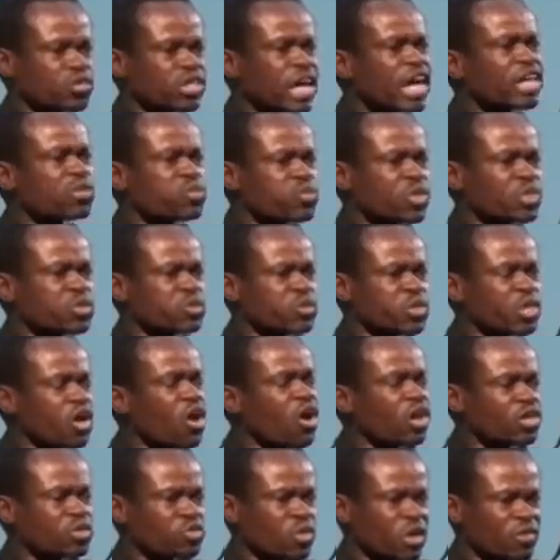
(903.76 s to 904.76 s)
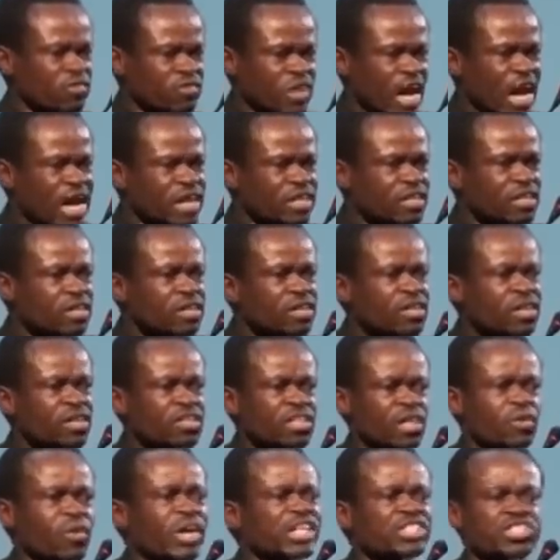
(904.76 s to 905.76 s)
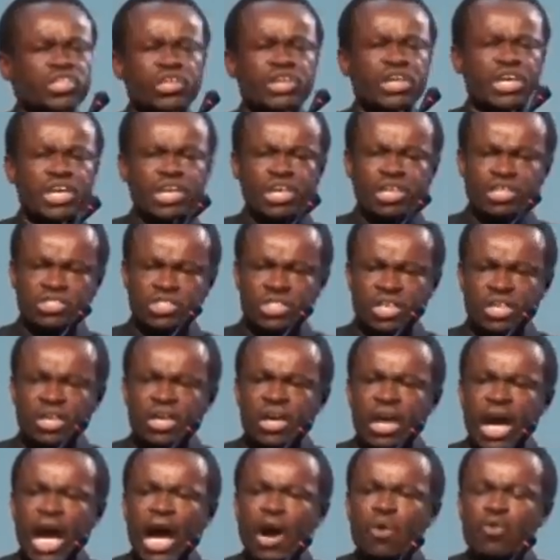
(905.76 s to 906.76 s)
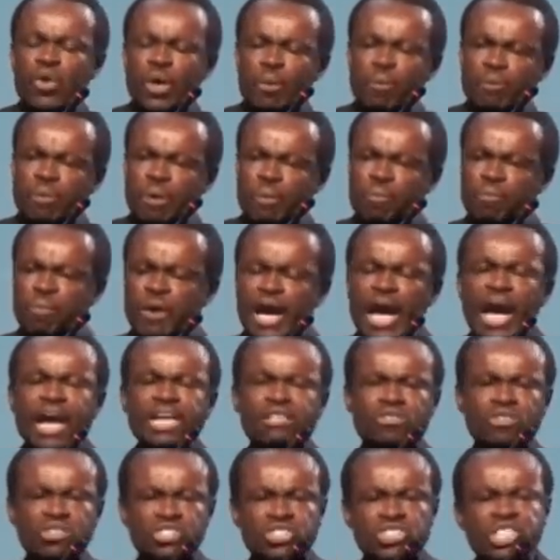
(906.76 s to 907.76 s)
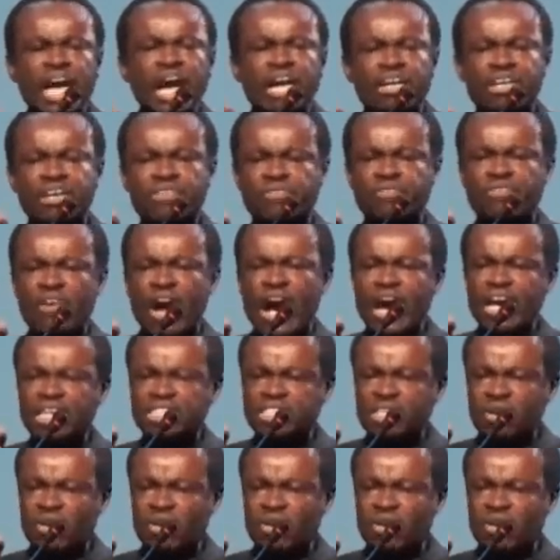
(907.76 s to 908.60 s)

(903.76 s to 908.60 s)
that which we ought to have done? The question is, are we prepared to sacrifice